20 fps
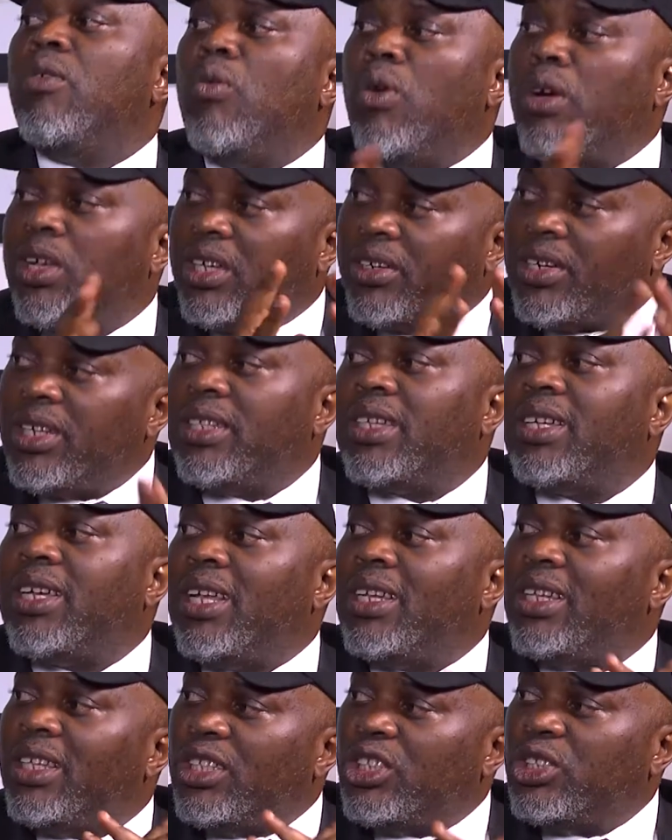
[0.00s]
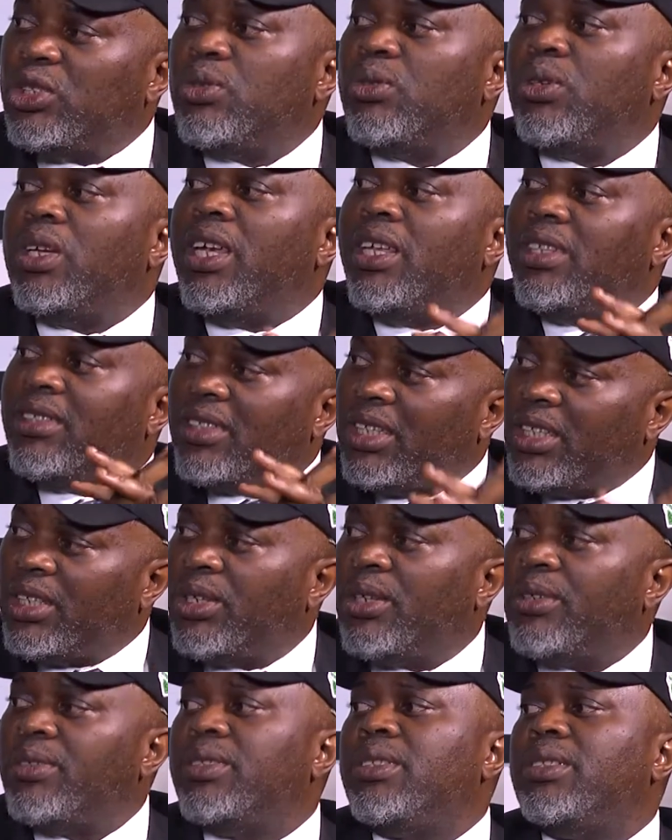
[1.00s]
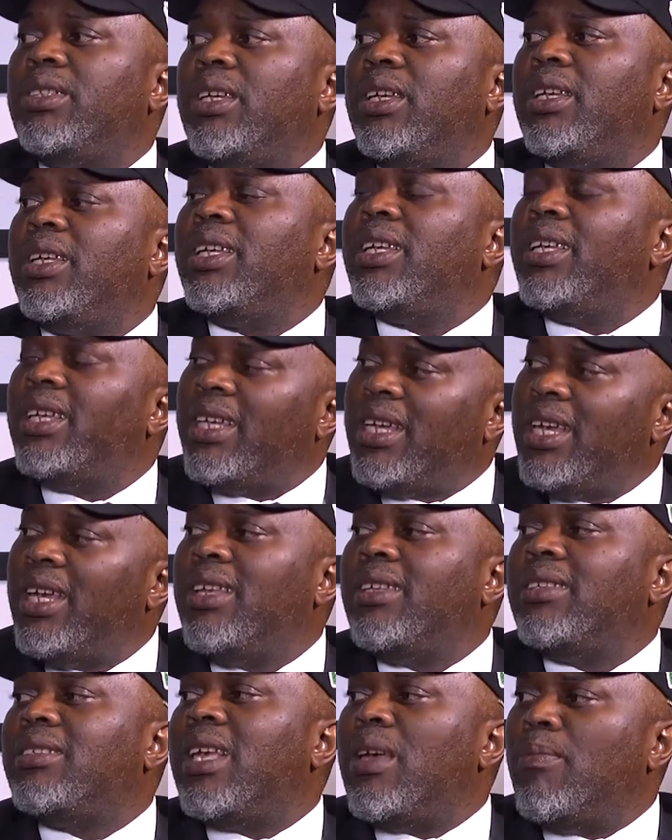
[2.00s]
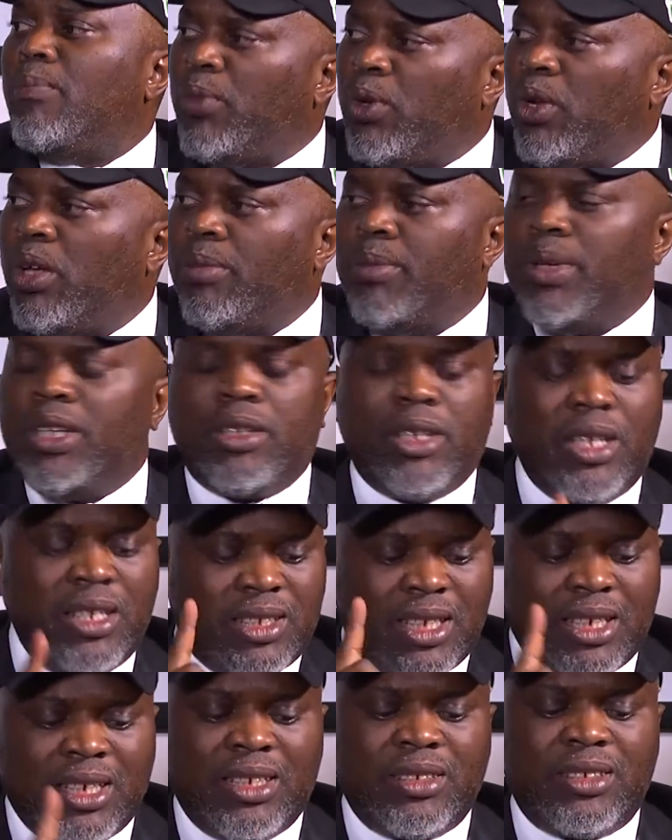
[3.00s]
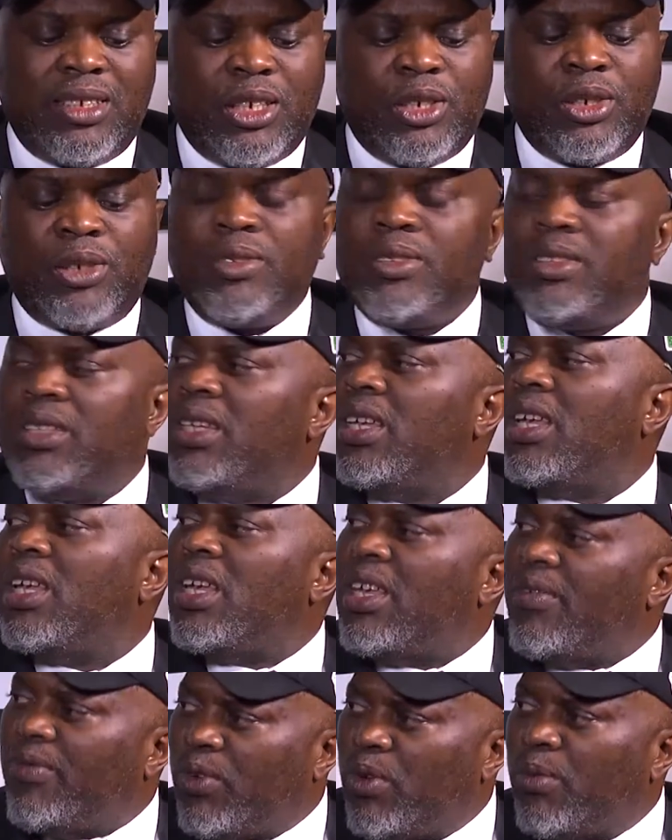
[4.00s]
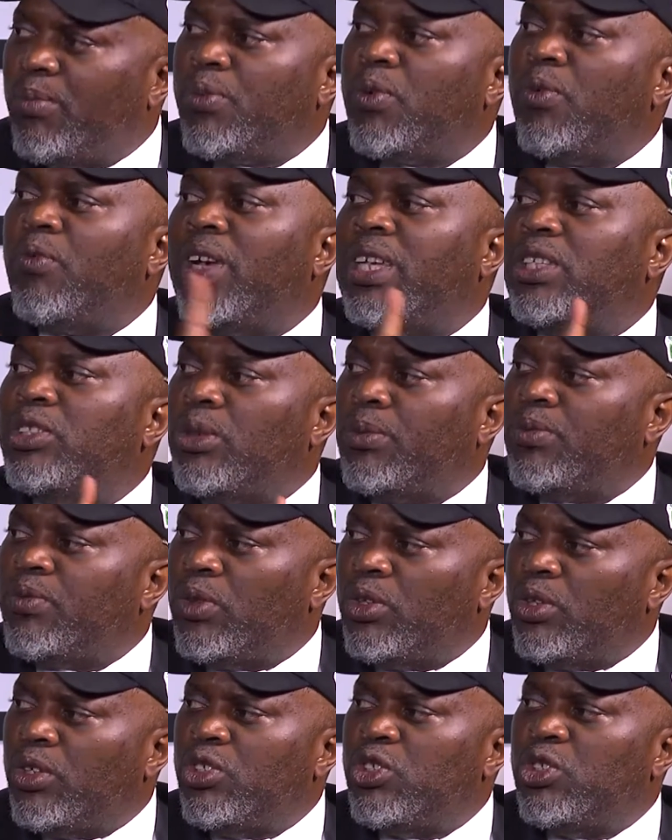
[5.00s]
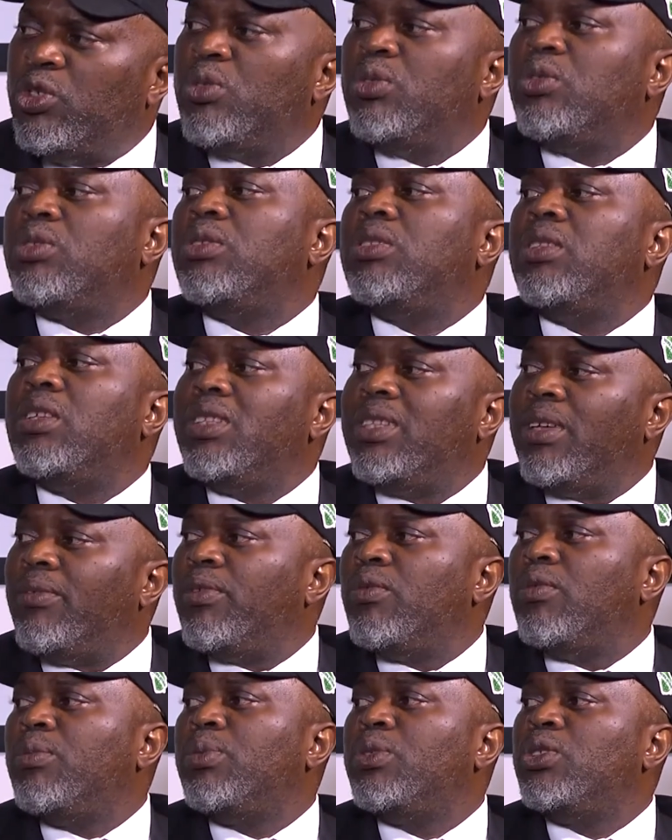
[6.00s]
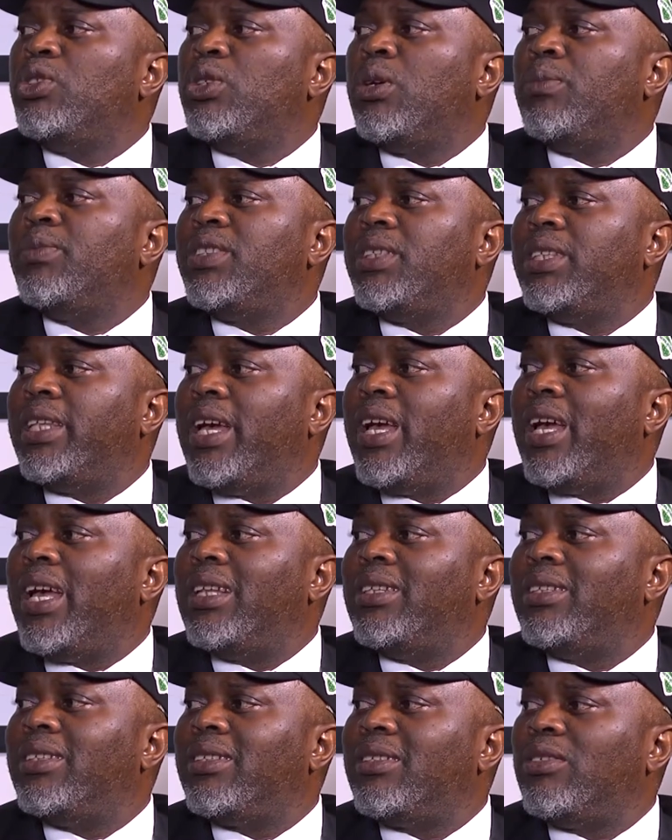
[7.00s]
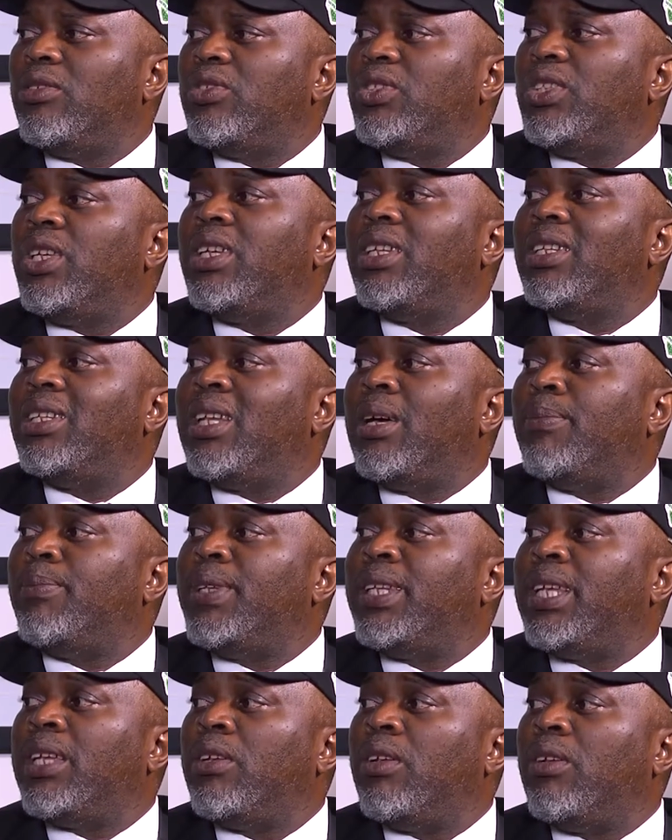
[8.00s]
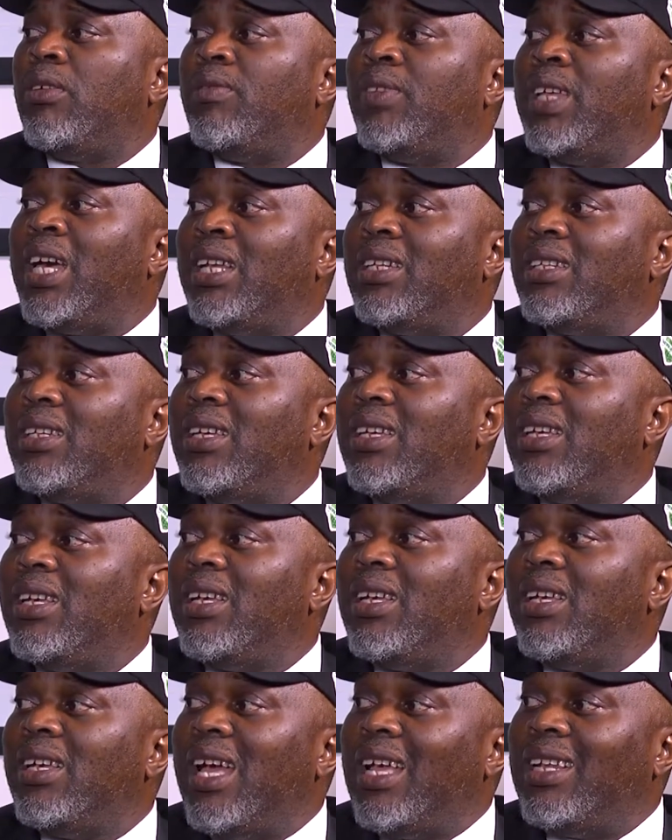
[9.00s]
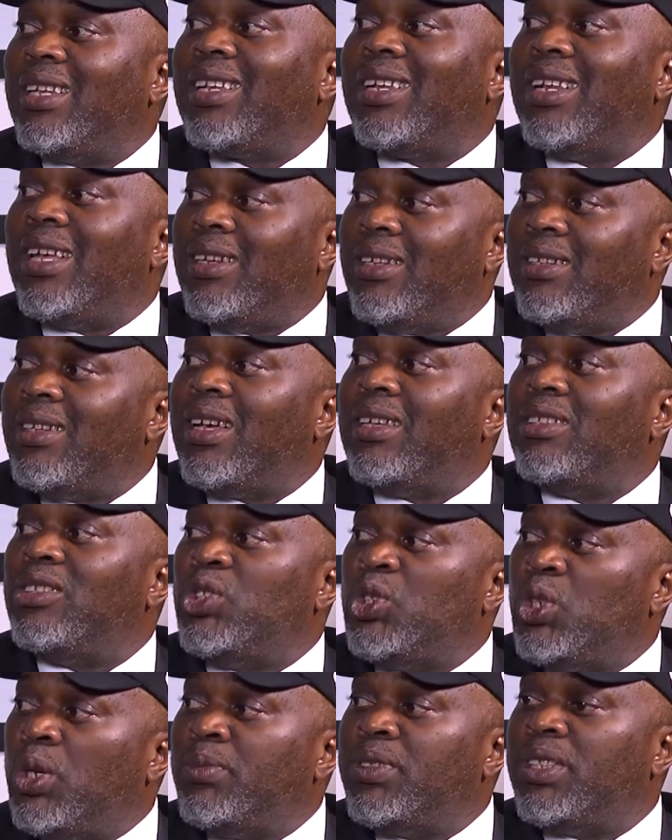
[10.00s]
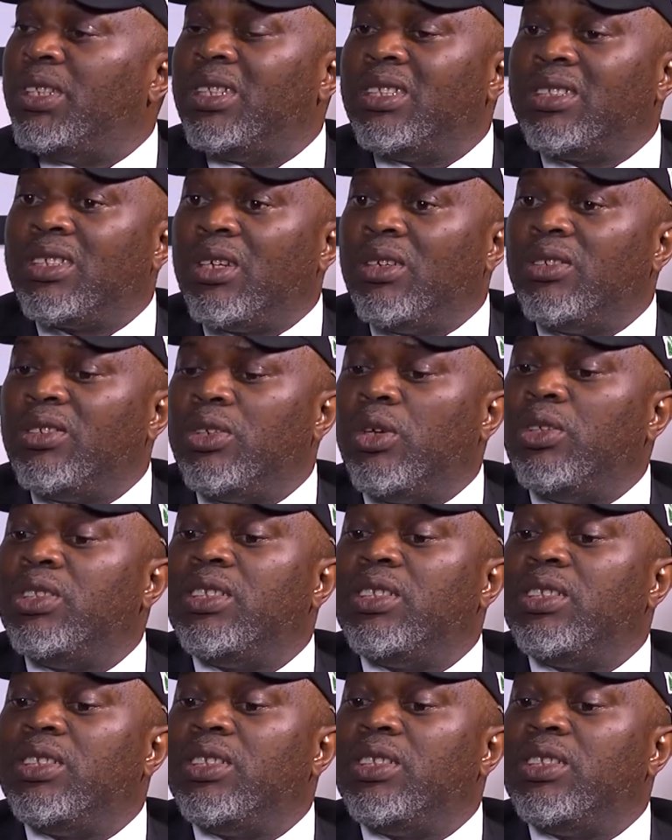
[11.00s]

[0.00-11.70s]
One critical issue in security is employment. Internal security, if you don't provide jobs for your youth, the devil will put jobs in their hands. You'll see kidnapping and all of that. And clearly there are jobs in this country.